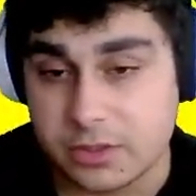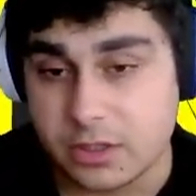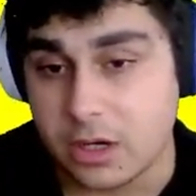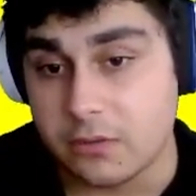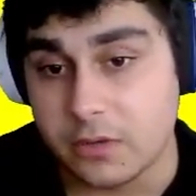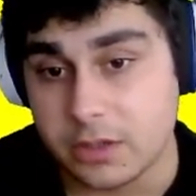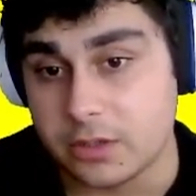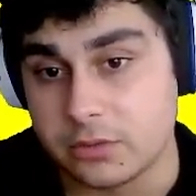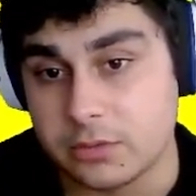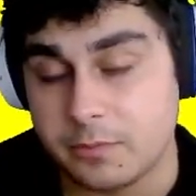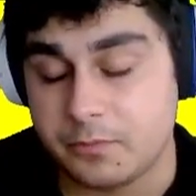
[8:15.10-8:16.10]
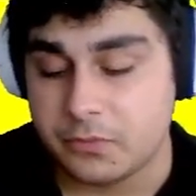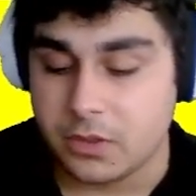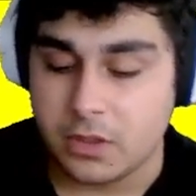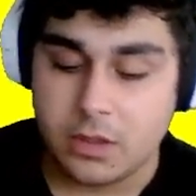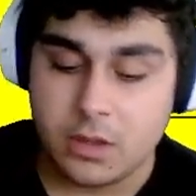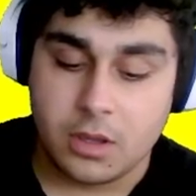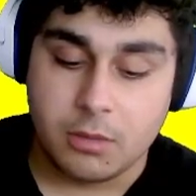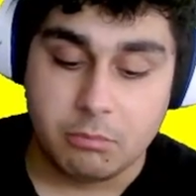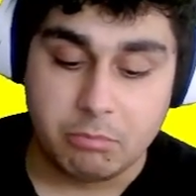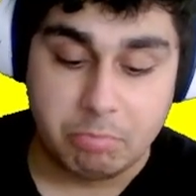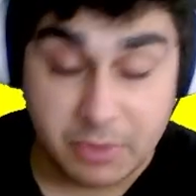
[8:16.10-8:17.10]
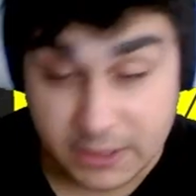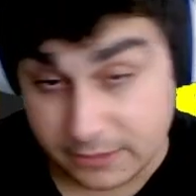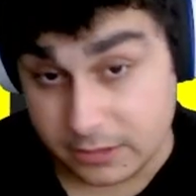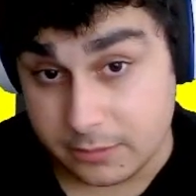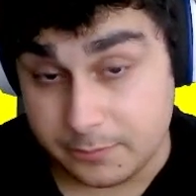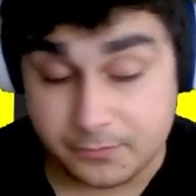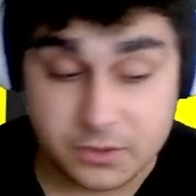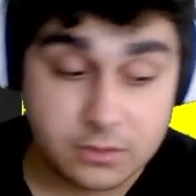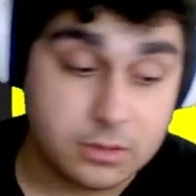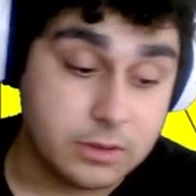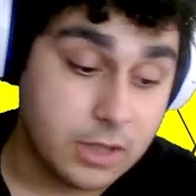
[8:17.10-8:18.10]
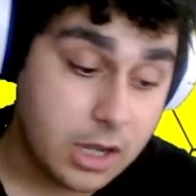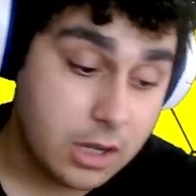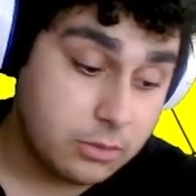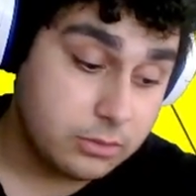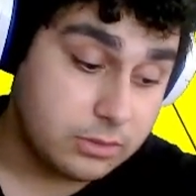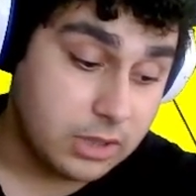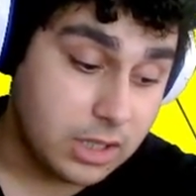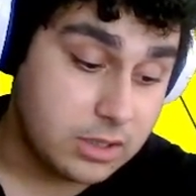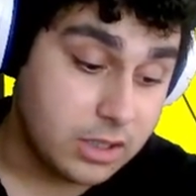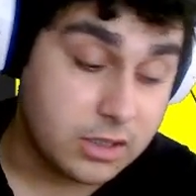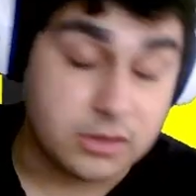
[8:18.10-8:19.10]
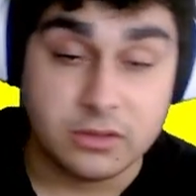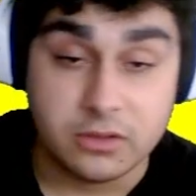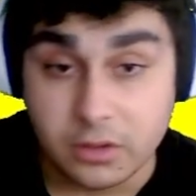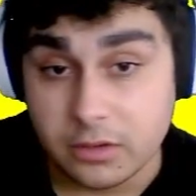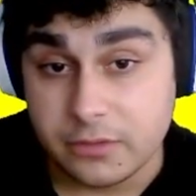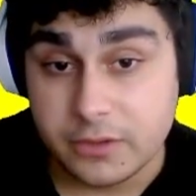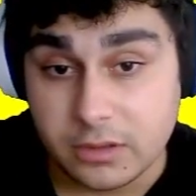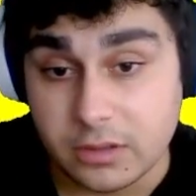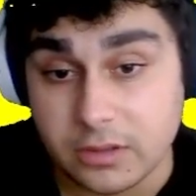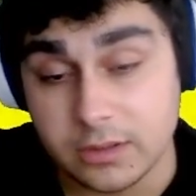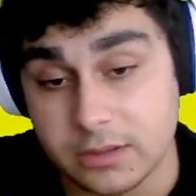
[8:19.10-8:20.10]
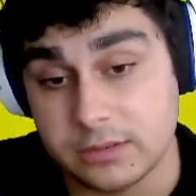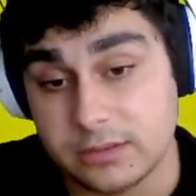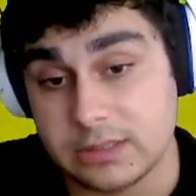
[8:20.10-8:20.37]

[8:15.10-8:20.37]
are very good, but now they got nerfed, and